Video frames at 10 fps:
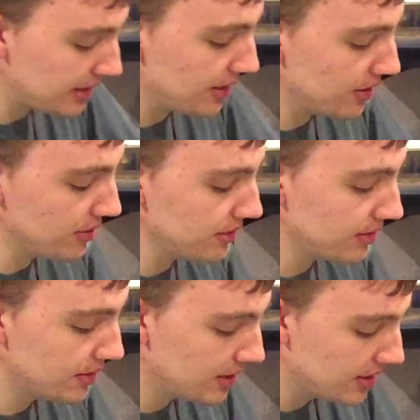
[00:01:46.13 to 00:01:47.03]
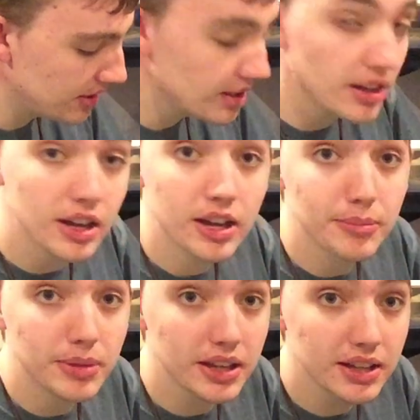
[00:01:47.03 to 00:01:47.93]
here,
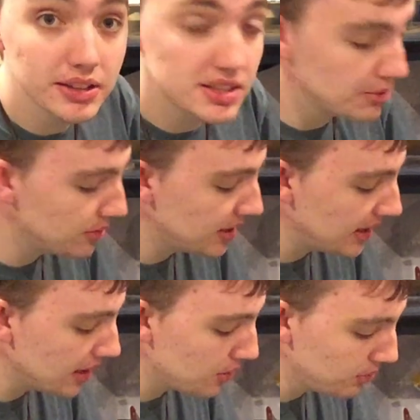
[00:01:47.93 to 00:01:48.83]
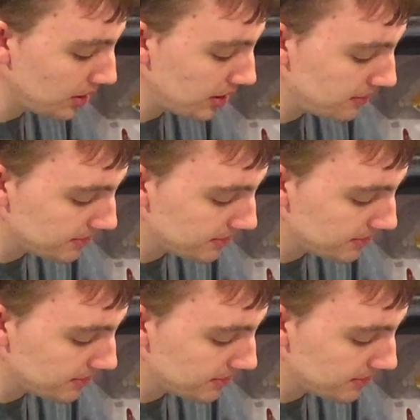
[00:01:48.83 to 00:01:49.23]
but let's see what we can get going with it.